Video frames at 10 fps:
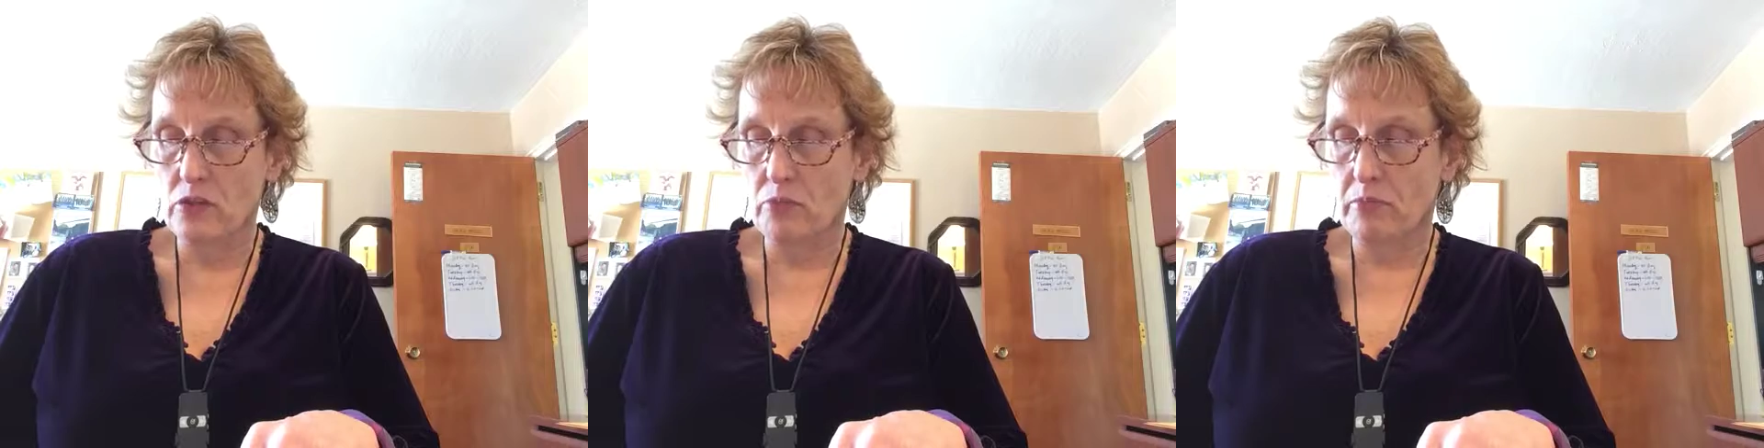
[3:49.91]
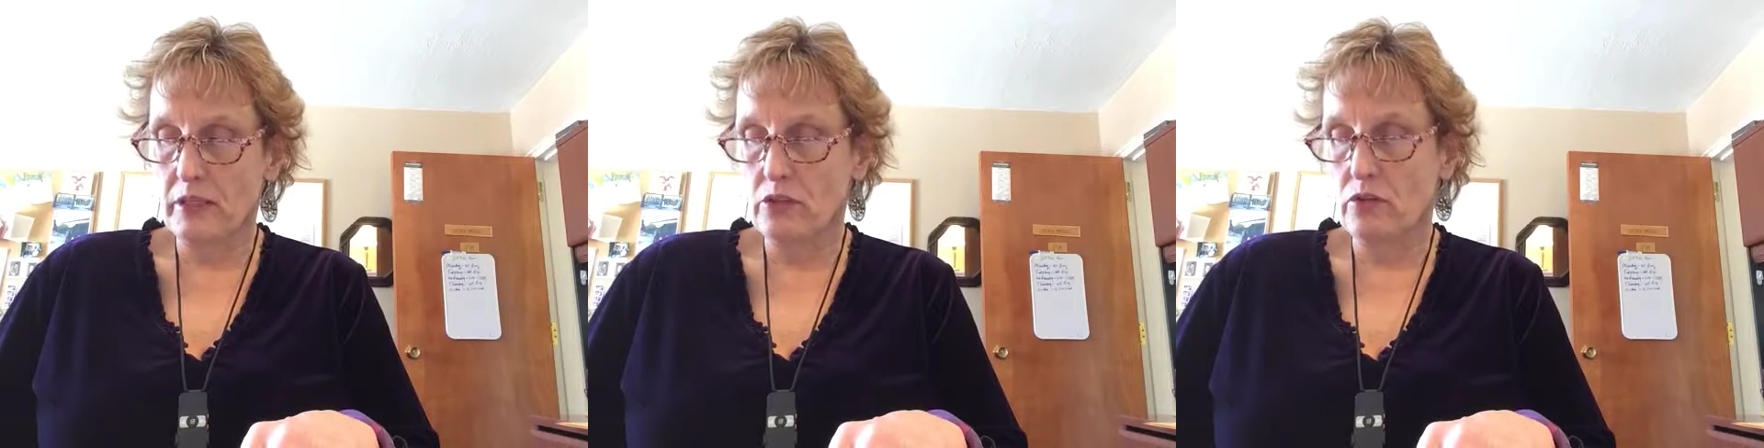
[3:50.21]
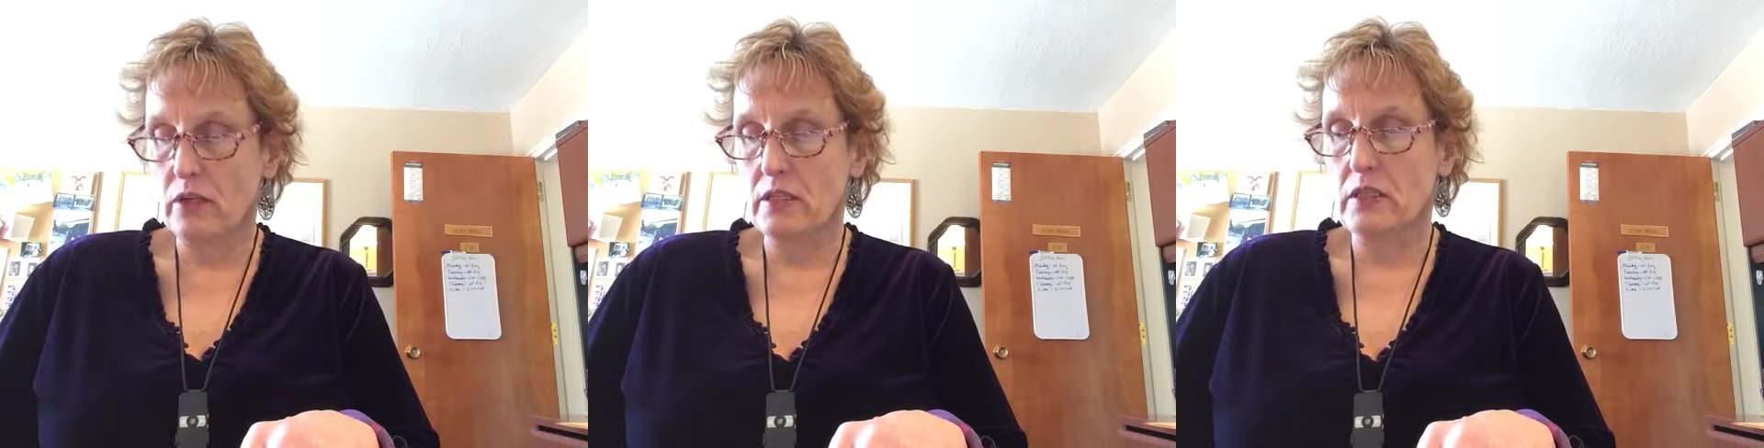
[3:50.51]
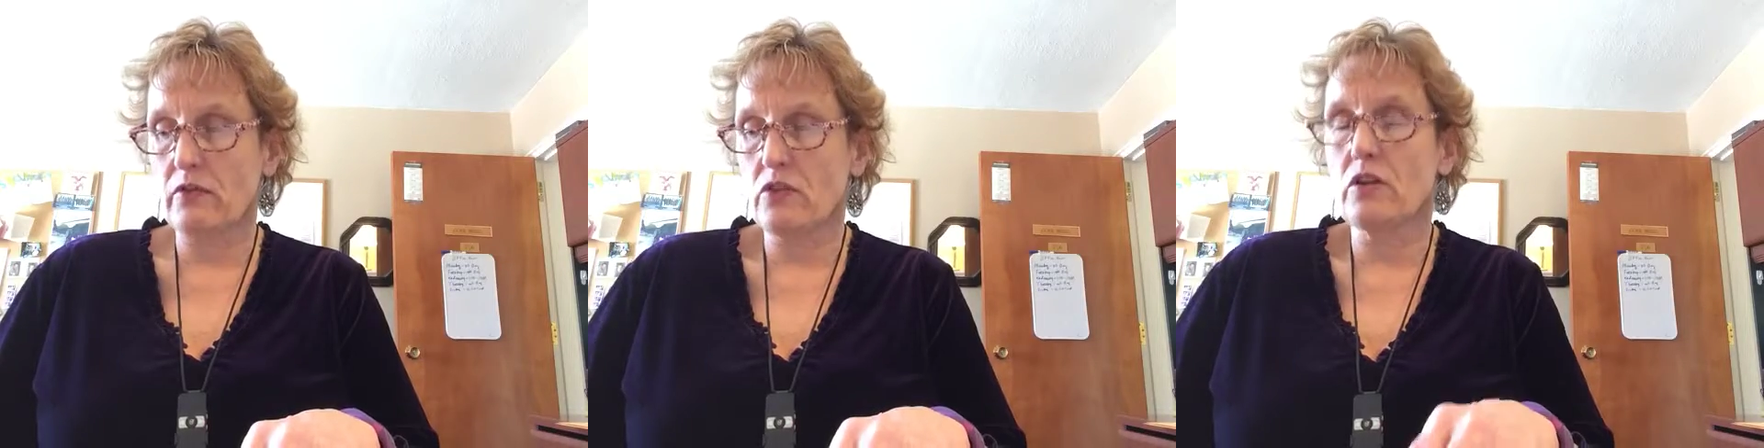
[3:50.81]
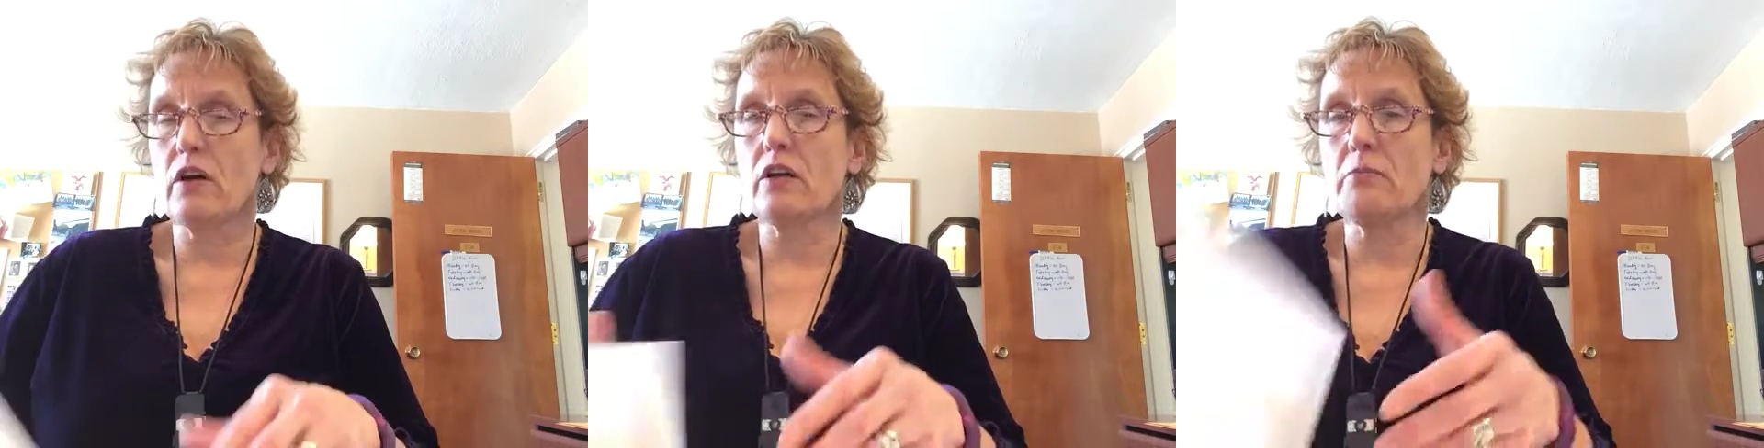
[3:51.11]
so please do not save your
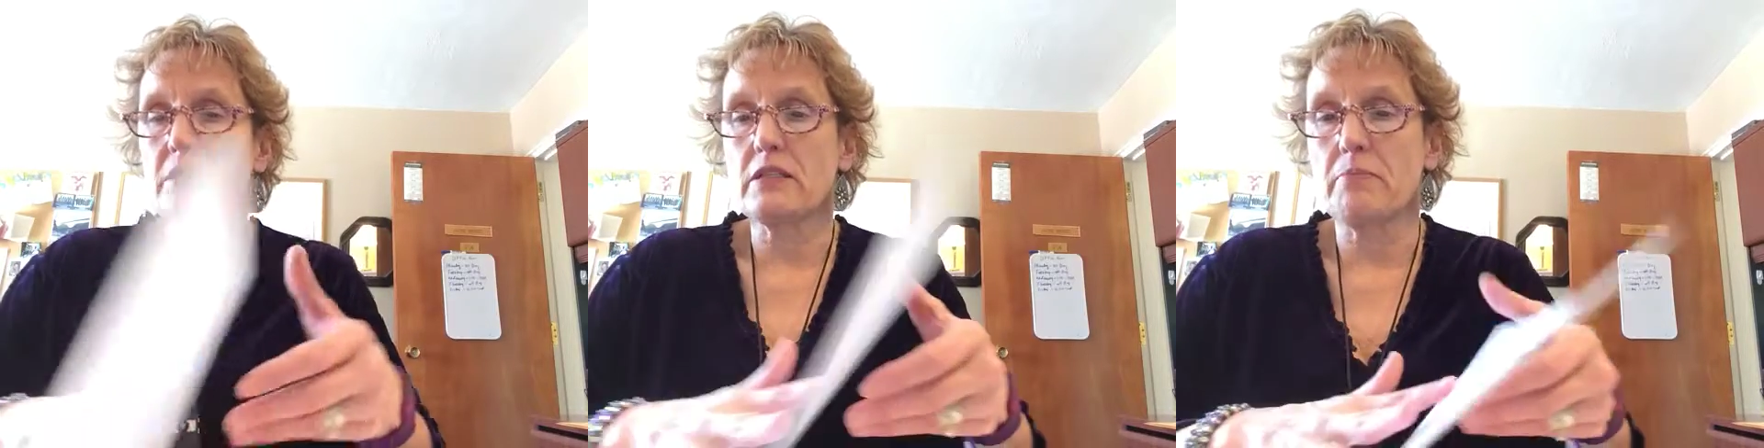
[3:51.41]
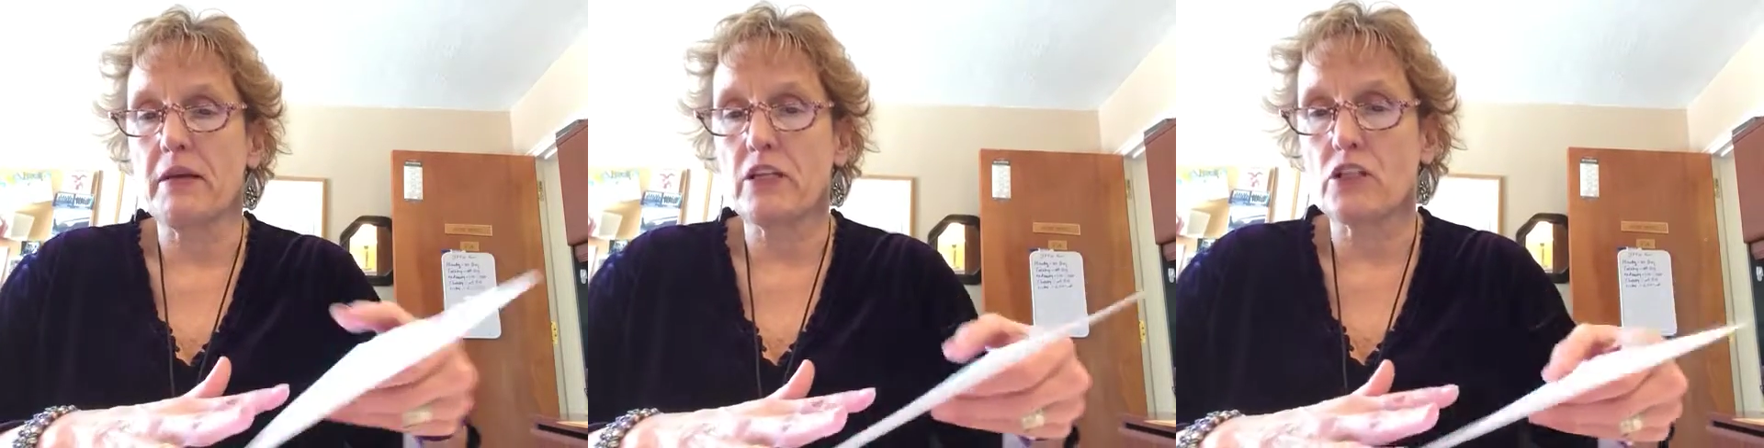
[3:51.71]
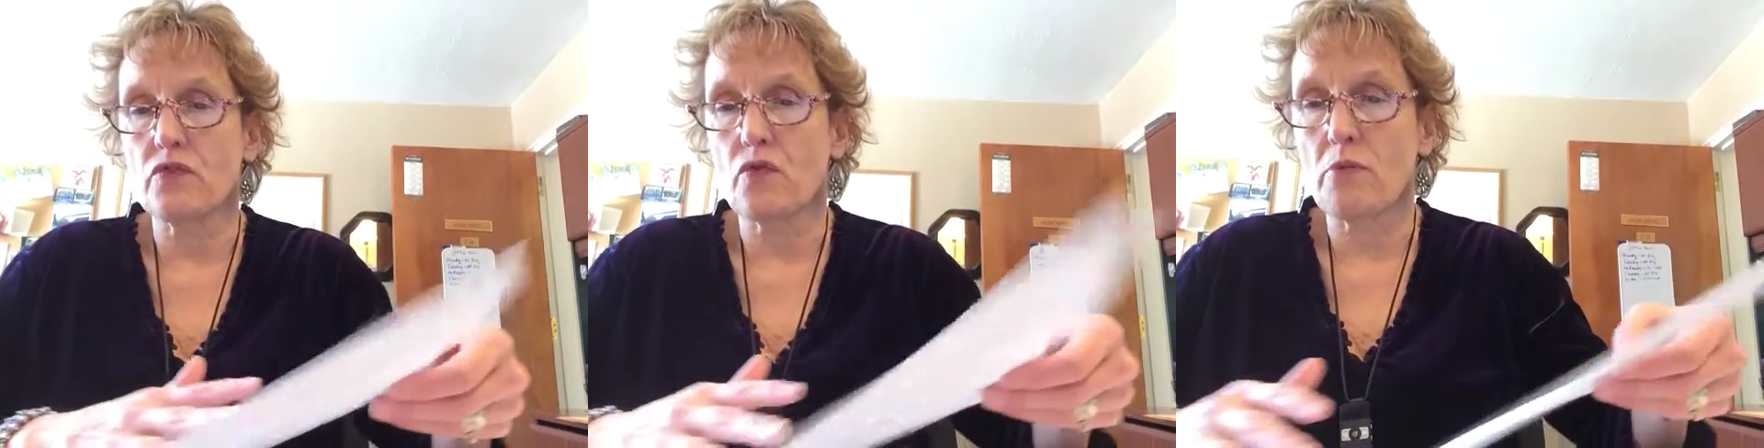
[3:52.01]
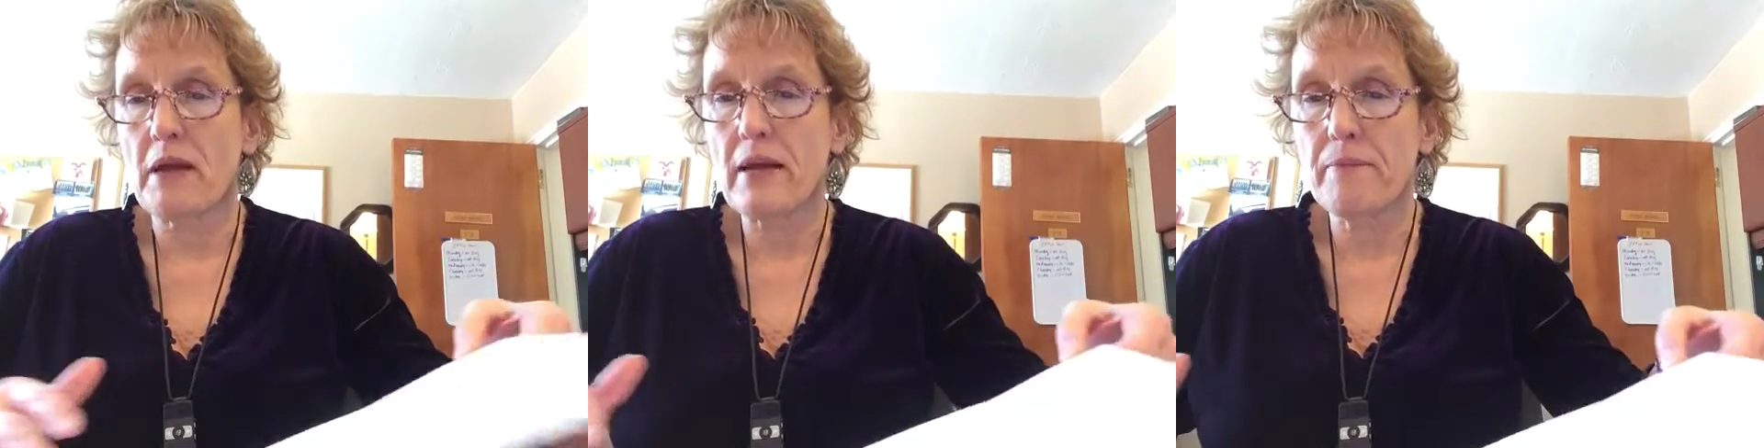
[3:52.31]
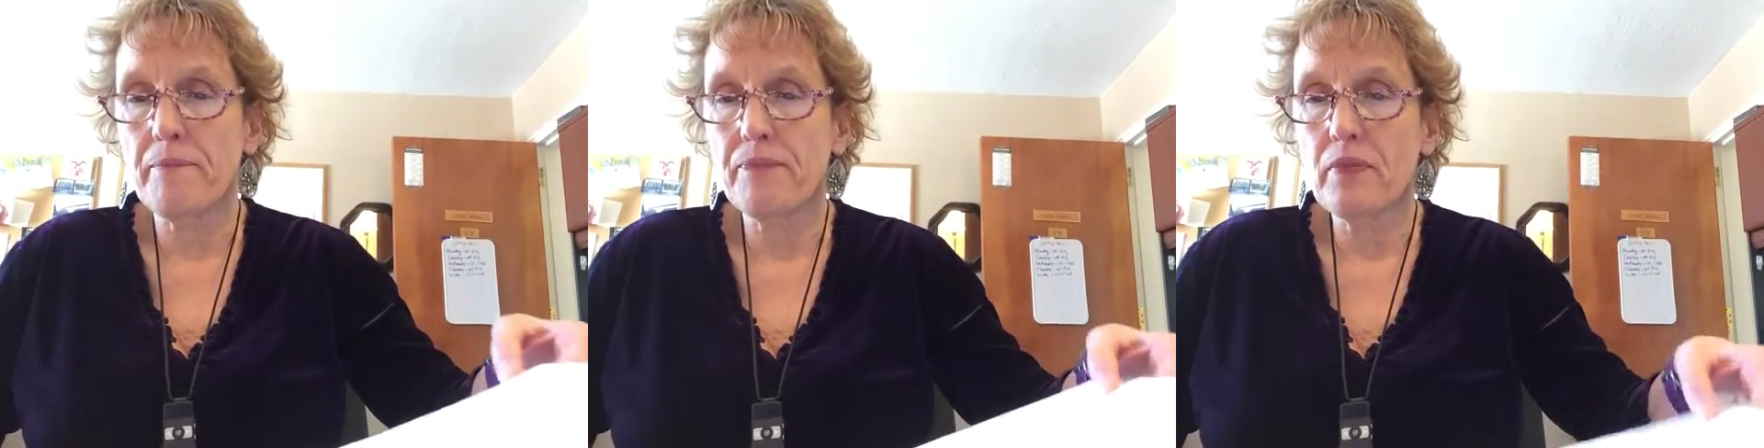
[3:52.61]
documents in Pages format.